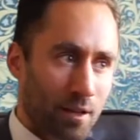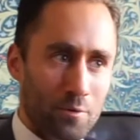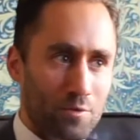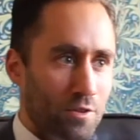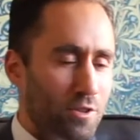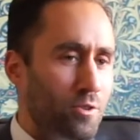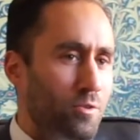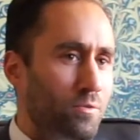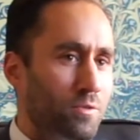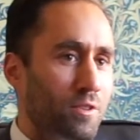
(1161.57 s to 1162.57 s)
it was the
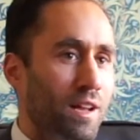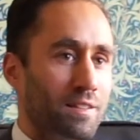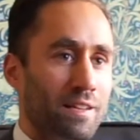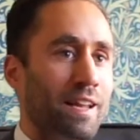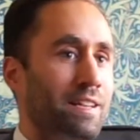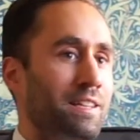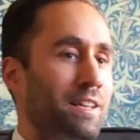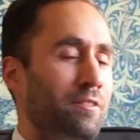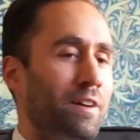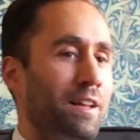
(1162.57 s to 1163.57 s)
new 2018
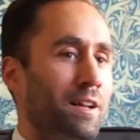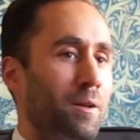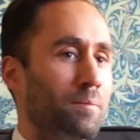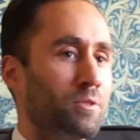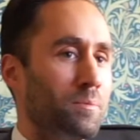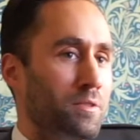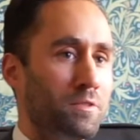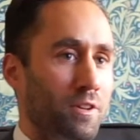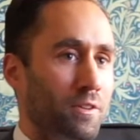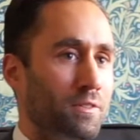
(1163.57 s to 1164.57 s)
Havana Club
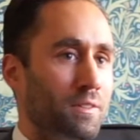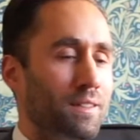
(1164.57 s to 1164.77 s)
Tributo,